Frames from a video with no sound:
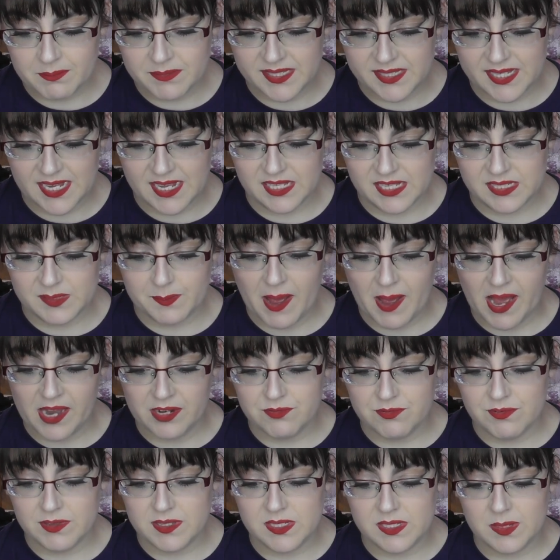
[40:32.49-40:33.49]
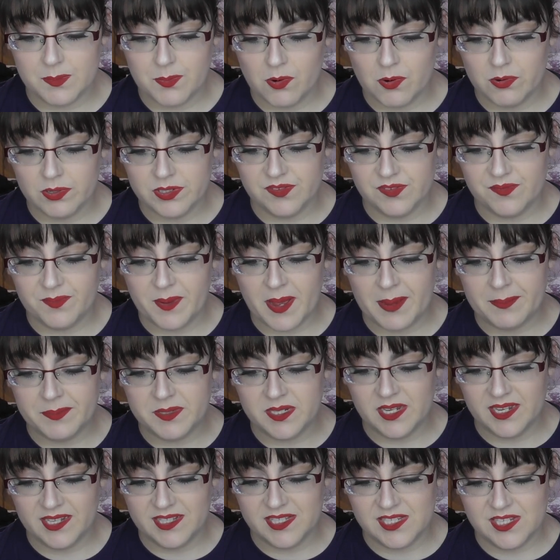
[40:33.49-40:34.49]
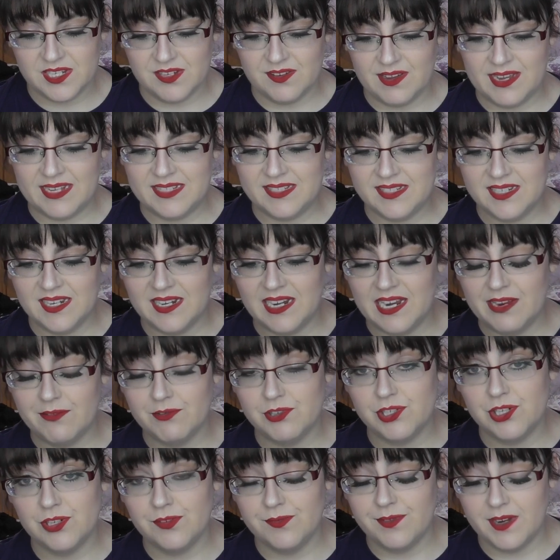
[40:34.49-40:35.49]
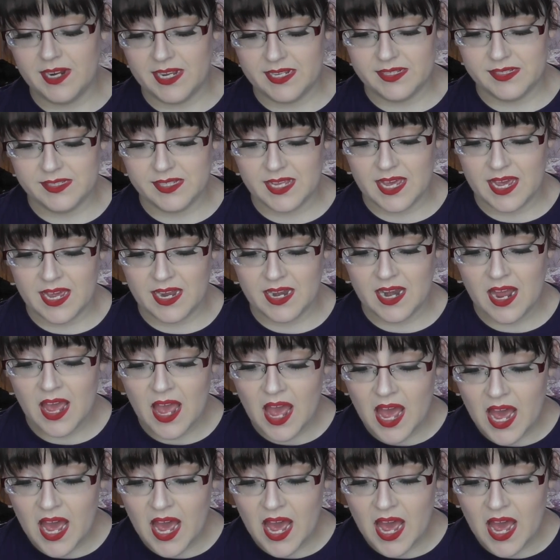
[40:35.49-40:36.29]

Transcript: cells packed with supportive peptides to instantly rejuvenate skin